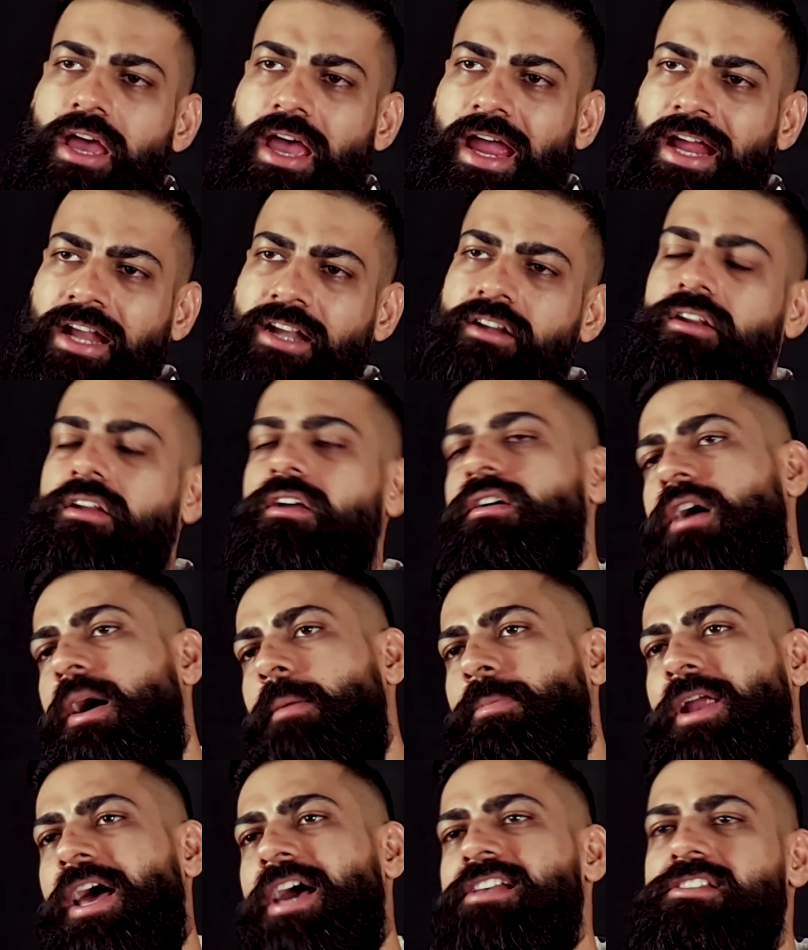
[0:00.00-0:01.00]
and
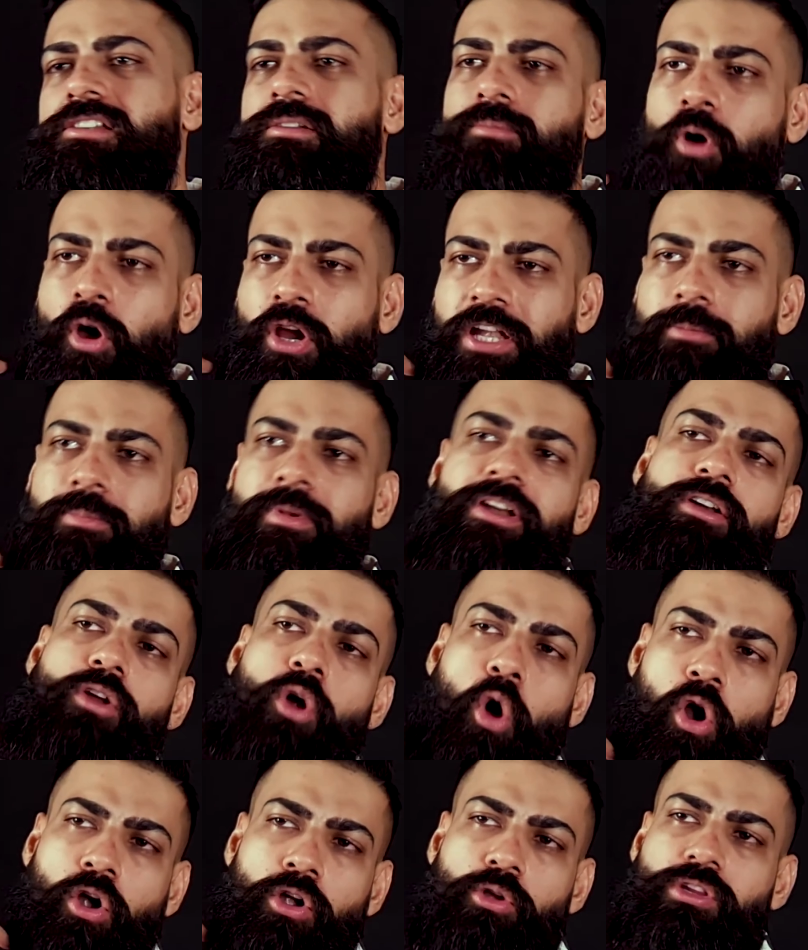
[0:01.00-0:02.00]
apply some ointment
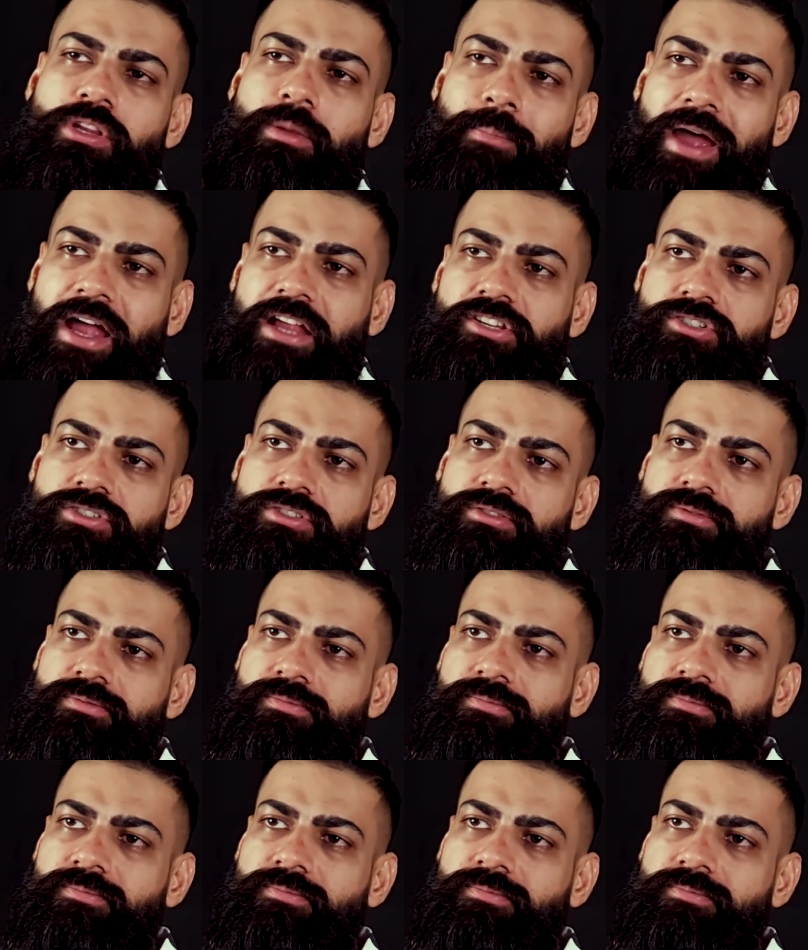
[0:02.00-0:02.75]
onto the patch.